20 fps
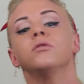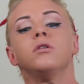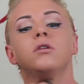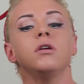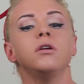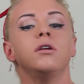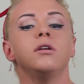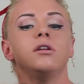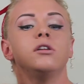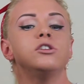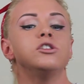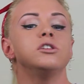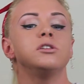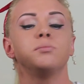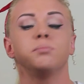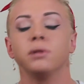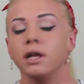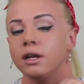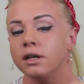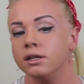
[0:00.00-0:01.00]
And
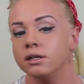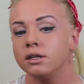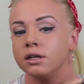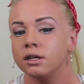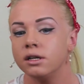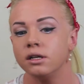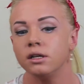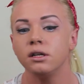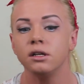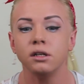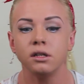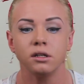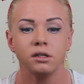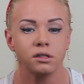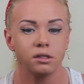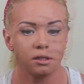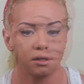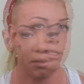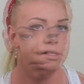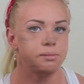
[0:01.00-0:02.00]
just blend it.
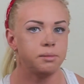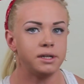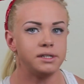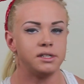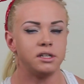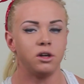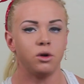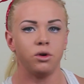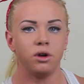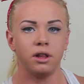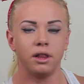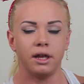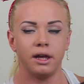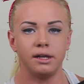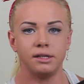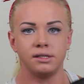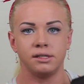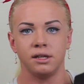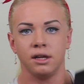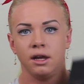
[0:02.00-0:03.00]
This is my Sedona
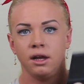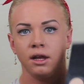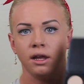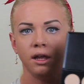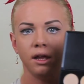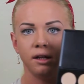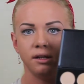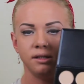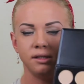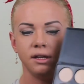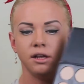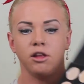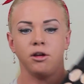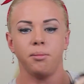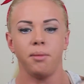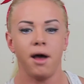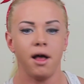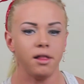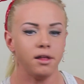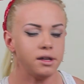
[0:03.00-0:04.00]
Lace Concealer
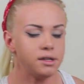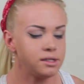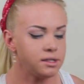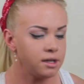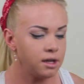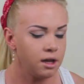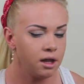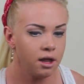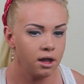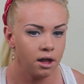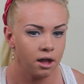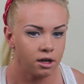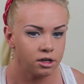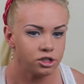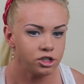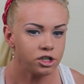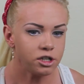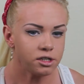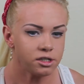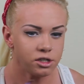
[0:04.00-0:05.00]
Palette.
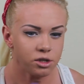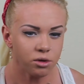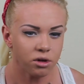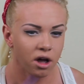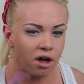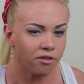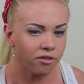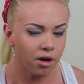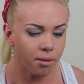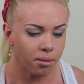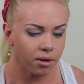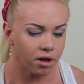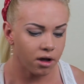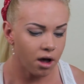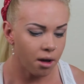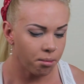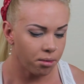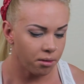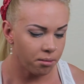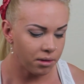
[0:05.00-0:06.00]
Just to cover up a
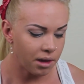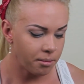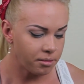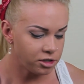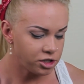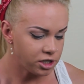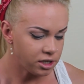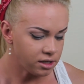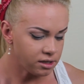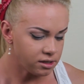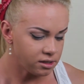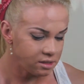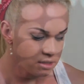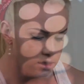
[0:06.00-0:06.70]
couple blemishes.